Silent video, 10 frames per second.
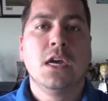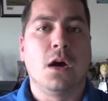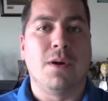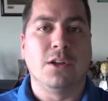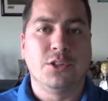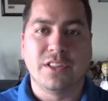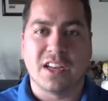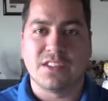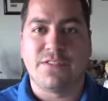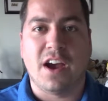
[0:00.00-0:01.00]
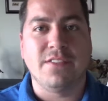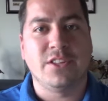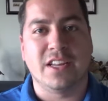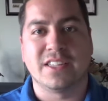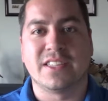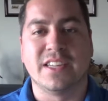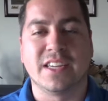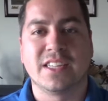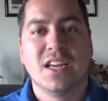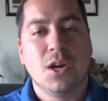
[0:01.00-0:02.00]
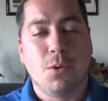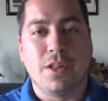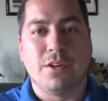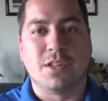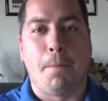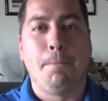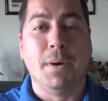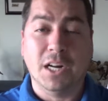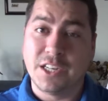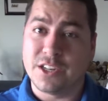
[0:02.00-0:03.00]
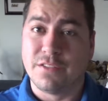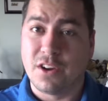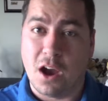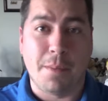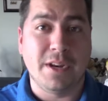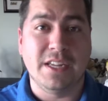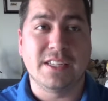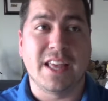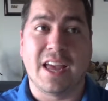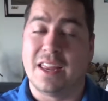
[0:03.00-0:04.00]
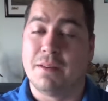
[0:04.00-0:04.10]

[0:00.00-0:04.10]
around 2005, 2006, where there was a bunch of comedies that,